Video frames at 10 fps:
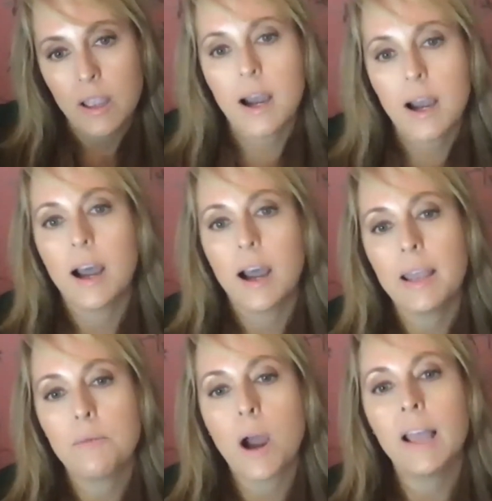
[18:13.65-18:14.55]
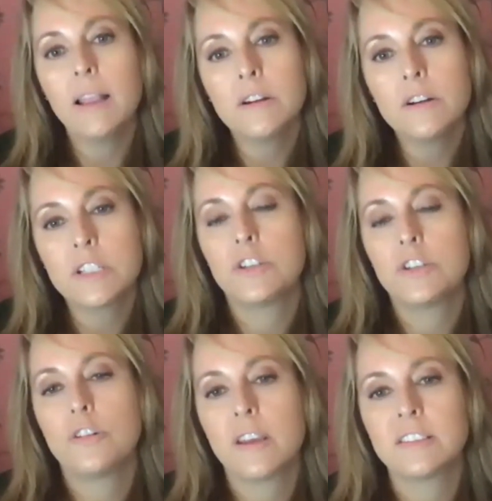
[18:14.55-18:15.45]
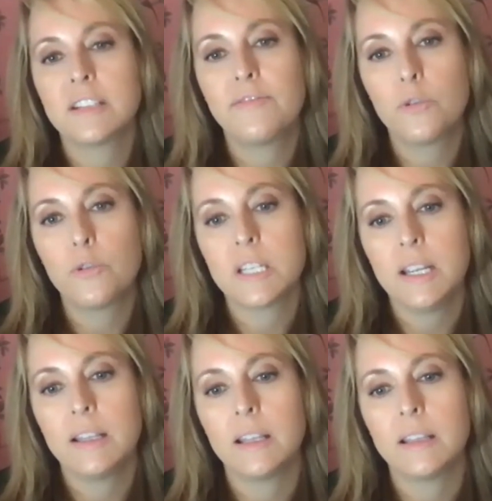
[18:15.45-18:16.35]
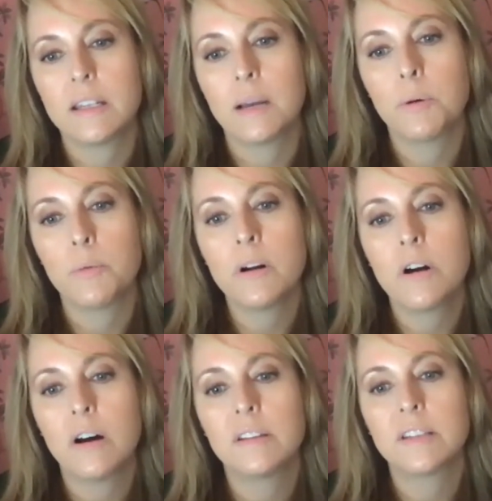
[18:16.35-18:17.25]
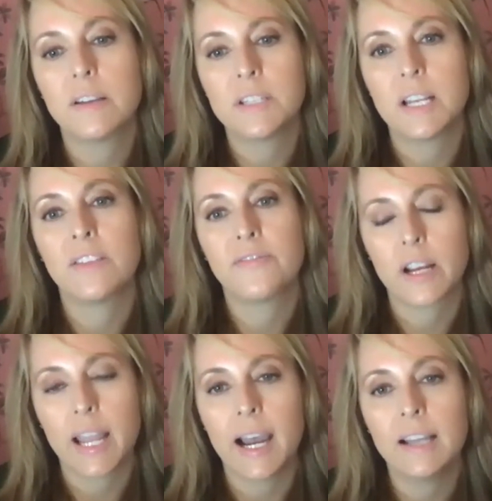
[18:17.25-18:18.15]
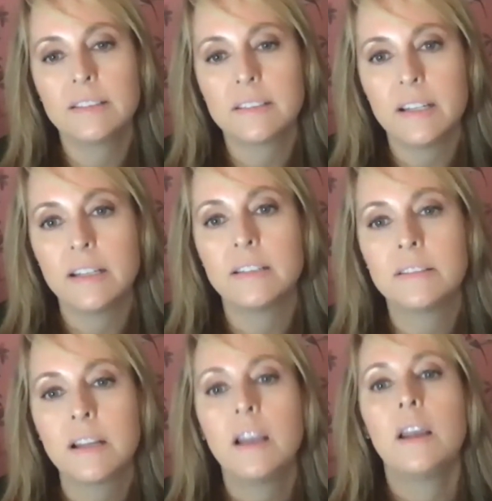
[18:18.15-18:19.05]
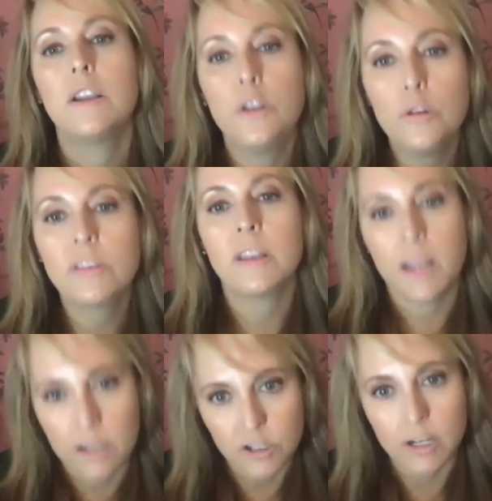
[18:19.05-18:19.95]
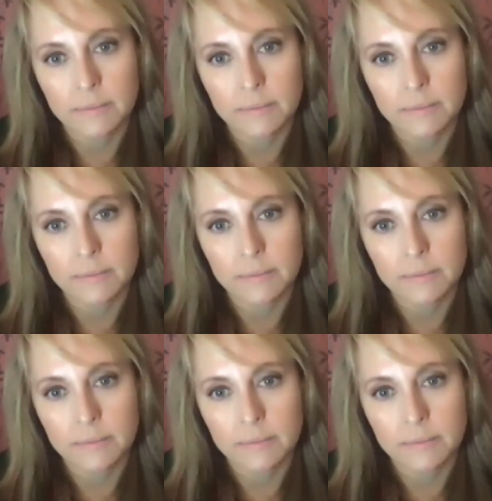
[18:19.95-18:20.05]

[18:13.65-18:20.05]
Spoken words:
And I learned in 2014 that the #1 cause of death for cats is euthanasia.